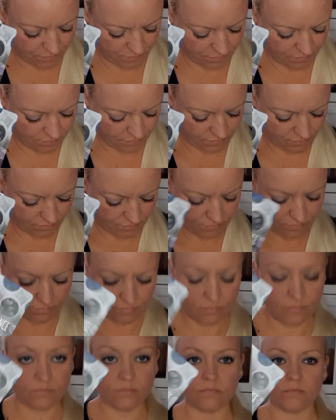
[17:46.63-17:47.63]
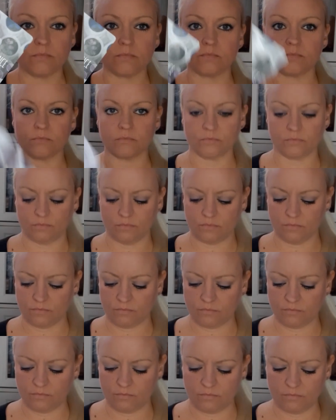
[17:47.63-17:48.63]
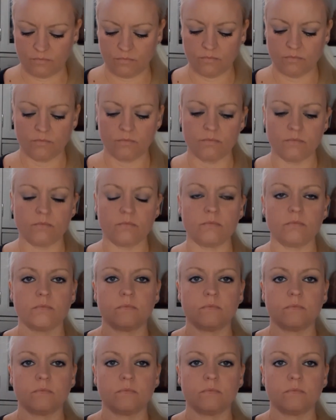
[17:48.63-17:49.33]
No one is speaking in this clip.